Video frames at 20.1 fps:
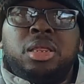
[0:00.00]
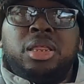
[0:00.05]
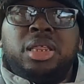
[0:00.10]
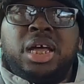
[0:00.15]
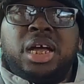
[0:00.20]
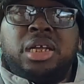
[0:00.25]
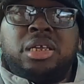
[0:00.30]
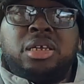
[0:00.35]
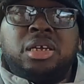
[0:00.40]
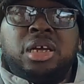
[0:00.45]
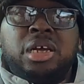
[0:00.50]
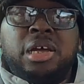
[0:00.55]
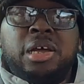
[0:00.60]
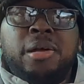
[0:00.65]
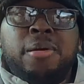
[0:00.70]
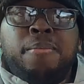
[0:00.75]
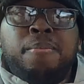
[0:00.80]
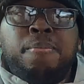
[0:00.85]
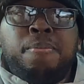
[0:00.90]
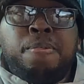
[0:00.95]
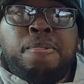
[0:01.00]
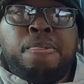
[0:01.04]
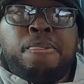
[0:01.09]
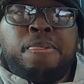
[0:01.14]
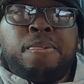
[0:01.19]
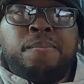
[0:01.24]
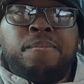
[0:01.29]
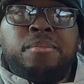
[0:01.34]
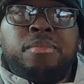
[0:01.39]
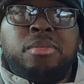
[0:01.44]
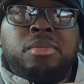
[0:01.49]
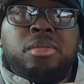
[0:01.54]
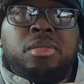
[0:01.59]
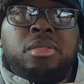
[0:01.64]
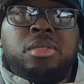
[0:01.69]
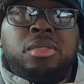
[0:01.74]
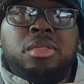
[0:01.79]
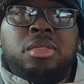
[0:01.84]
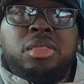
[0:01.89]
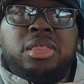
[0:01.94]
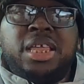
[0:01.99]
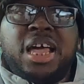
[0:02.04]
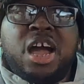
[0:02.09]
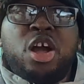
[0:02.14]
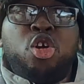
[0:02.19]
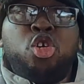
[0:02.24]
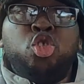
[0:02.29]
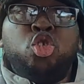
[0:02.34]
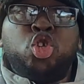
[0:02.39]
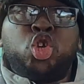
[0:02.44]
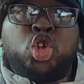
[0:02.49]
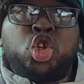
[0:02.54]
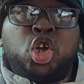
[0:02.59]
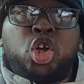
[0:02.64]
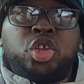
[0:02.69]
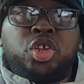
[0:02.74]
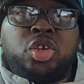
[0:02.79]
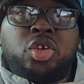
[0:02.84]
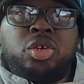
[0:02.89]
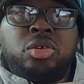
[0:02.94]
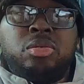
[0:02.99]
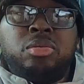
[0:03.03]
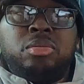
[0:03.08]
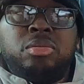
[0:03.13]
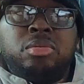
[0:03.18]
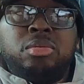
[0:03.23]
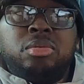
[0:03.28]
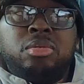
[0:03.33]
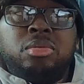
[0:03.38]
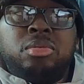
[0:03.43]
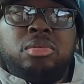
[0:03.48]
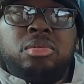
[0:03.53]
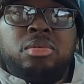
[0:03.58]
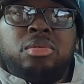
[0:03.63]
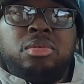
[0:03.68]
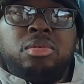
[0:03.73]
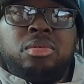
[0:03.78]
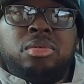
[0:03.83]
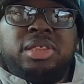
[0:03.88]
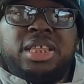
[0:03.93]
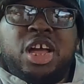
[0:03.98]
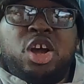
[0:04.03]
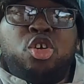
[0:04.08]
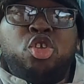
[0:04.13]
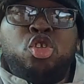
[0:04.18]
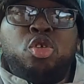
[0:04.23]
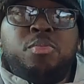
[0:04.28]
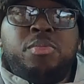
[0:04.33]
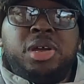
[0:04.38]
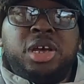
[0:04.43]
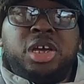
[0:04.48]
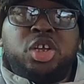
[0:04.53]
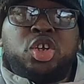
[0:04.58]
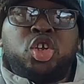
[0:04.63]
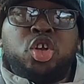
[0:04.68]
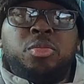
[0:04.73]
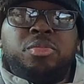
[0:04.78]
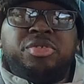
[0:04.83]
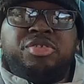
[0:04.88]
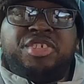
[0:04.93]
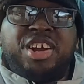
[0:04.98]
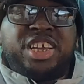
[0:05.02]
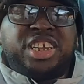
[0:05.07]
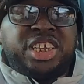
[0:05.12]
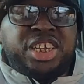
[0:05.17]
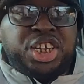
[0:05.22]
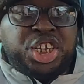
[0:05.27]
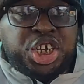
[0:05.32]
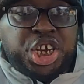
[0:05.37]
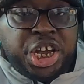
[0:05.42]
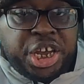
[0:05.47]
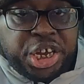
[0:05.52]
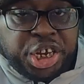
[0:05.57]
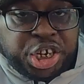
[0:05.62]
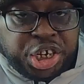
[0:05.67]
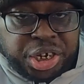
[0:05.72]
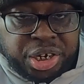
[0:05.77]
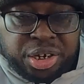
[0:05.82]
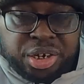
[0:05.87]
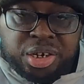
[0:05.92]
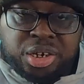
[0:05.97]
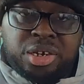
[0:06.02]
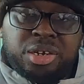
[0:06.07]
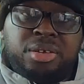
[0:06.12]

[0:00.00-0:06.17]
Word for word: That um, they are going to sort... They're going to make some drastic changes.